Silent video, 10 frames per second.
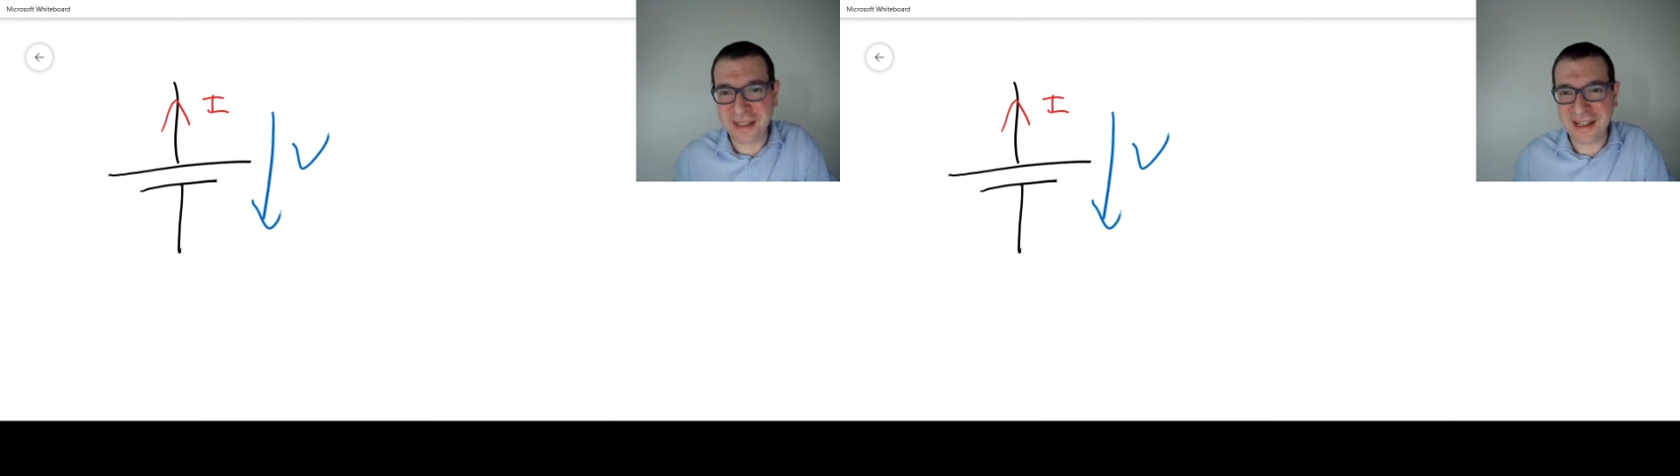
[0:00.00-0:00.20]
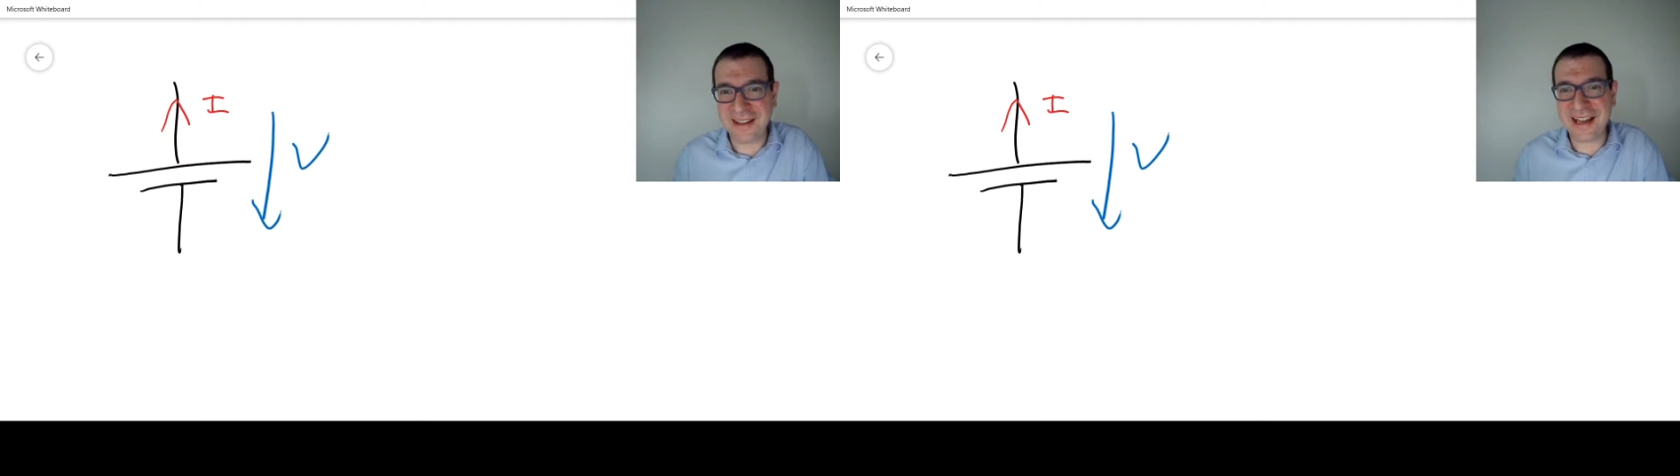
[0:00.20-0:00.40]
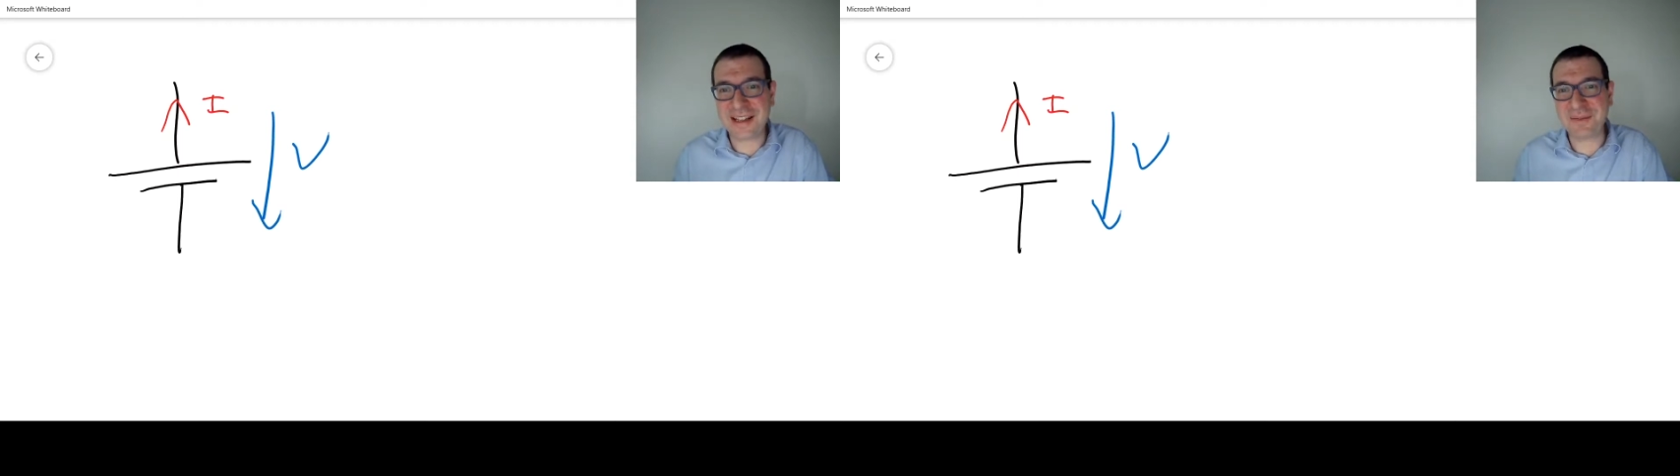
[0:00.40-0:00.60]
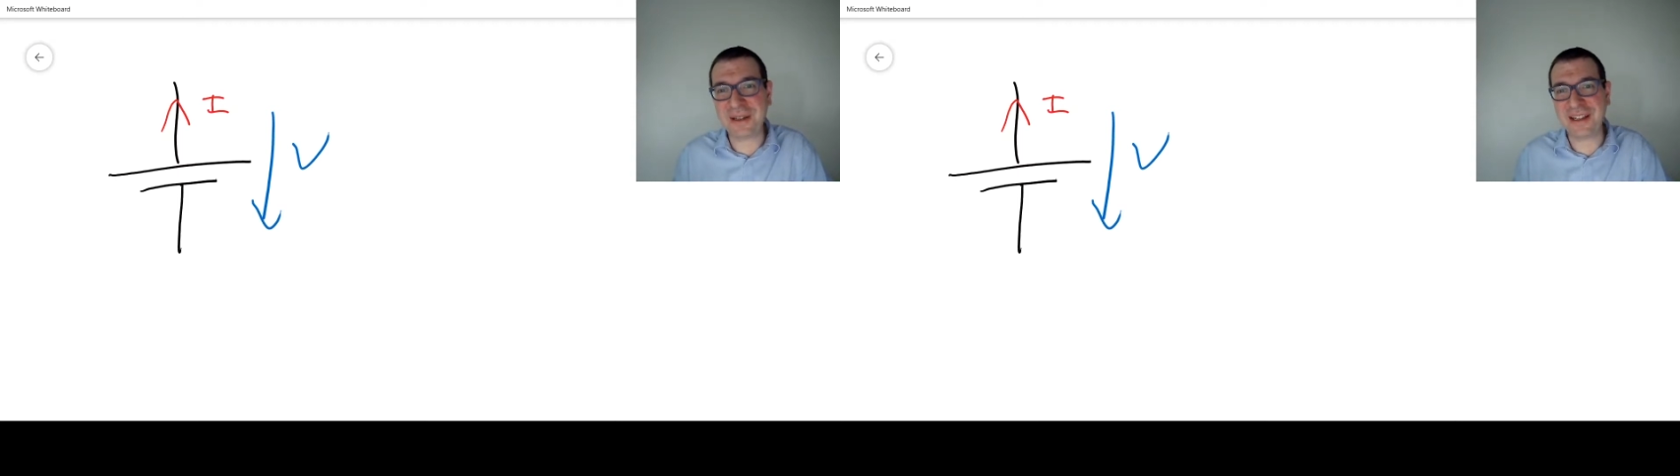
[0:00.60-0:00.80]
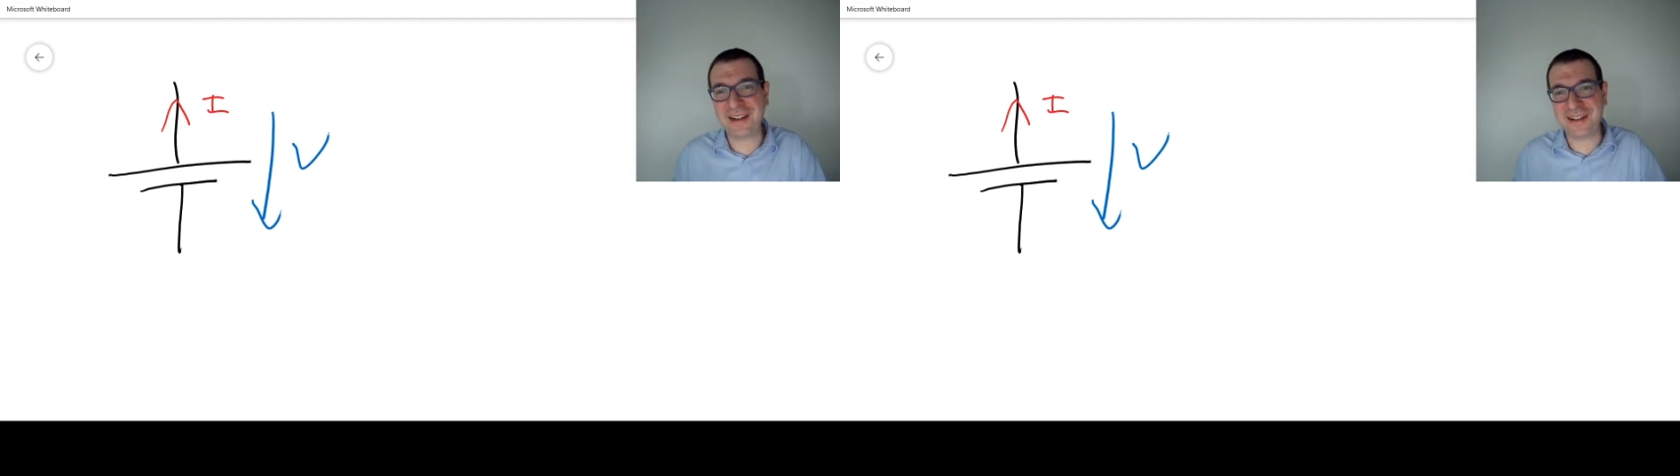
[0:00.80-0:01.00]
And that's
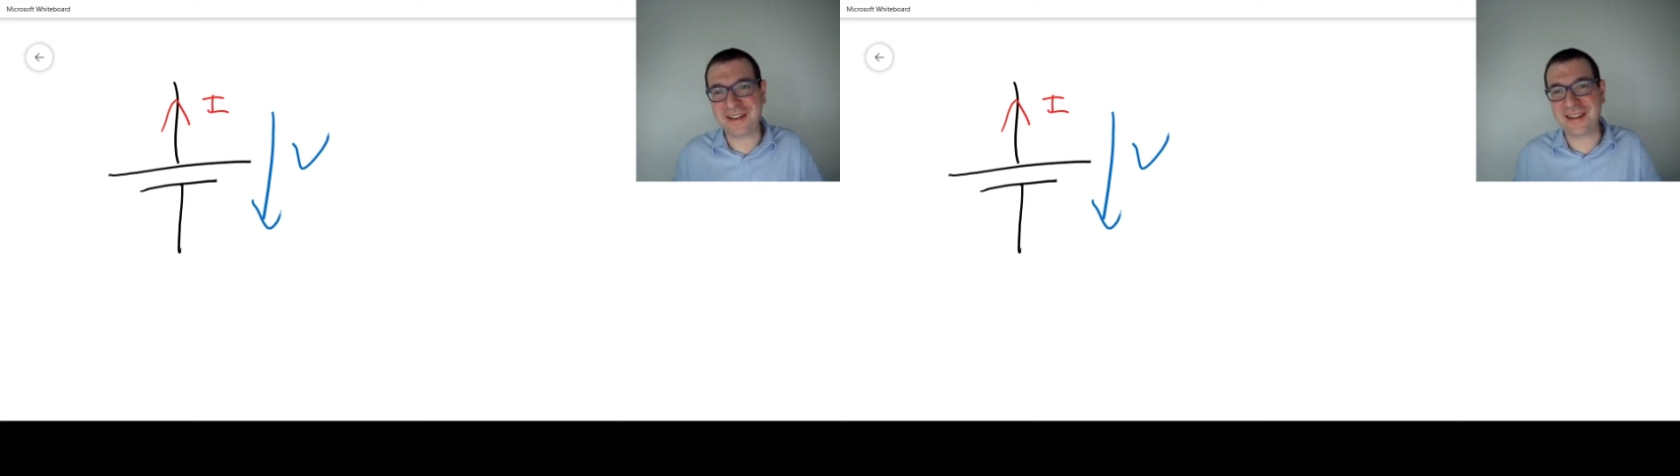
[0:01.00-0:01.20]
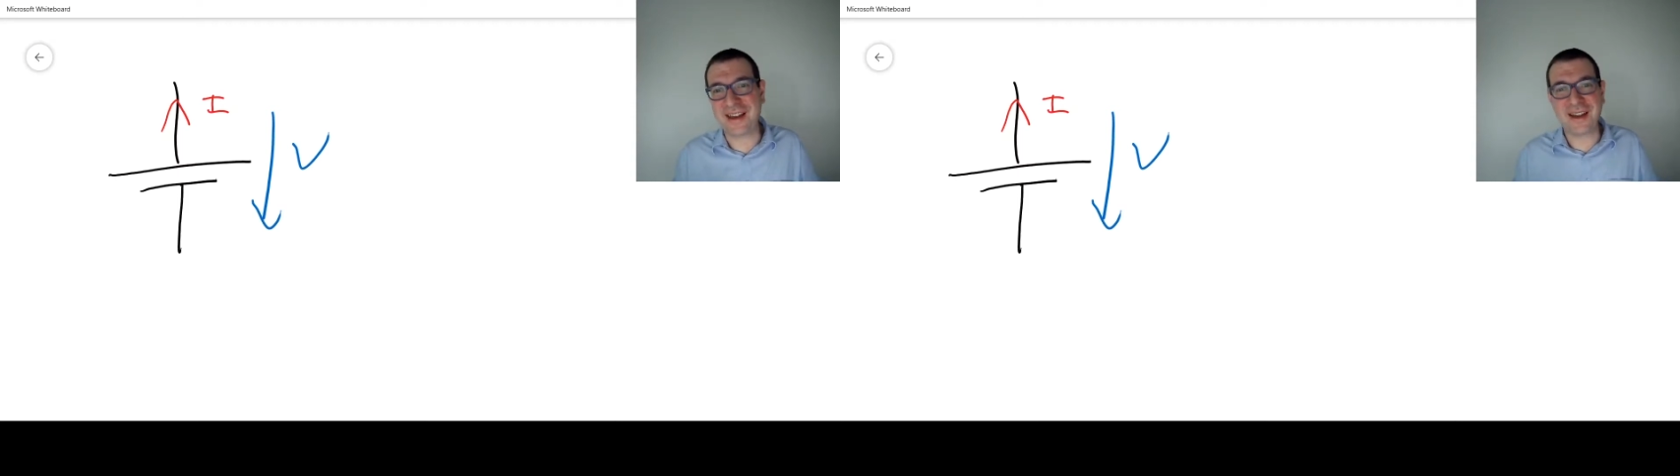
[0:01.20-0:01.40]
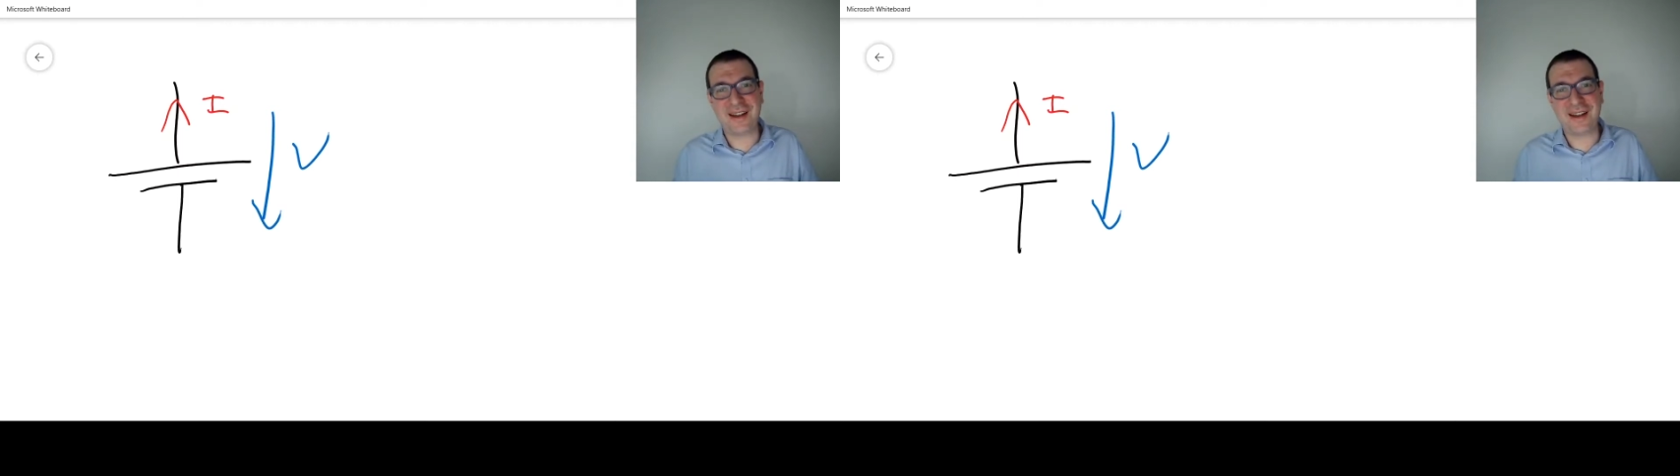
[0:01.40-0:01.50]
because,